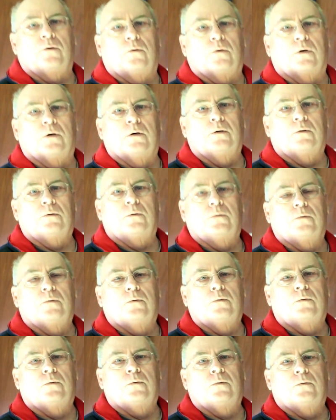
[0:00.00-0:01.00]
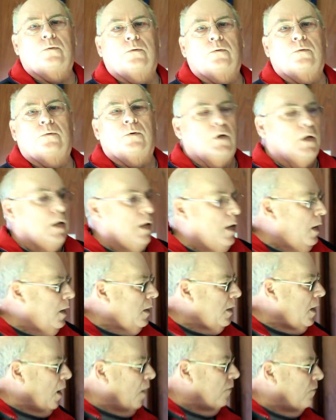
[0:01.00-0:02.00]
door.
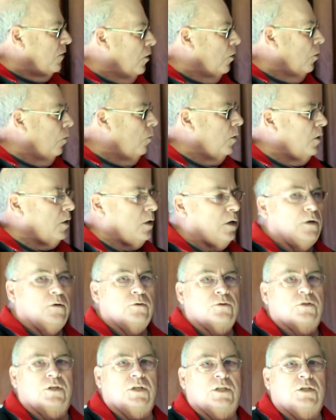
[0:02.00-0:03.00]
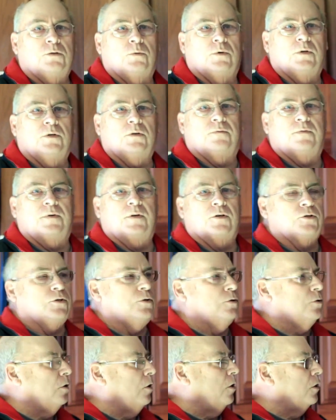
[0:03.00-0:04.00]
Now, if you don't want to close this one, it feels
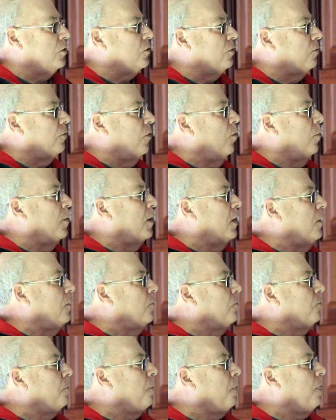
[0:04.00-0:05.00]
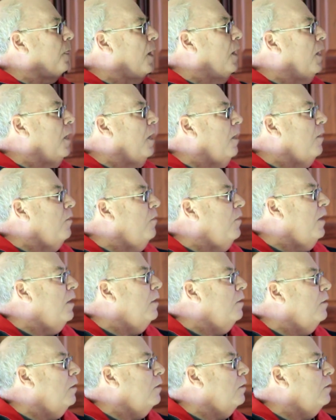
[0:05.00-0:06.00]
too claustrophobic,
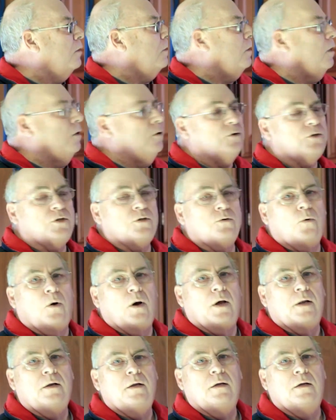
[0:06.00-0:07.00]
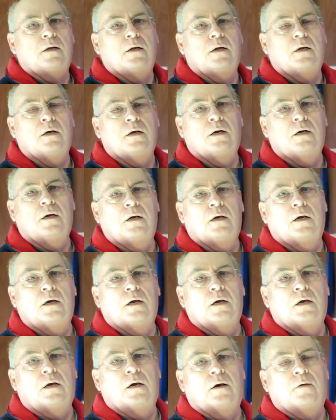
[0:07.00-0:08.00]
then close the one
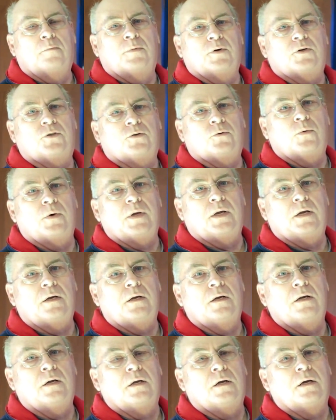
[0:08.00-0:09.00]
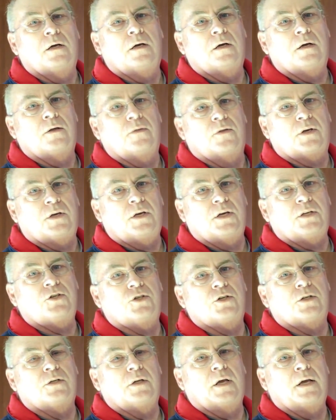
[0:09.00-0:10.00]
between the
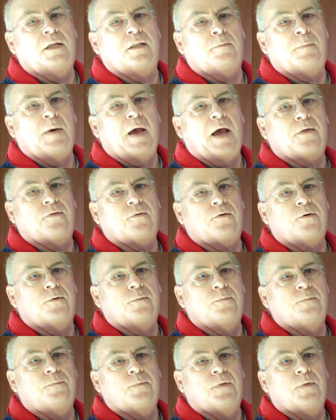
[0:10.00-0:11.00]
kitchen and the bathroom.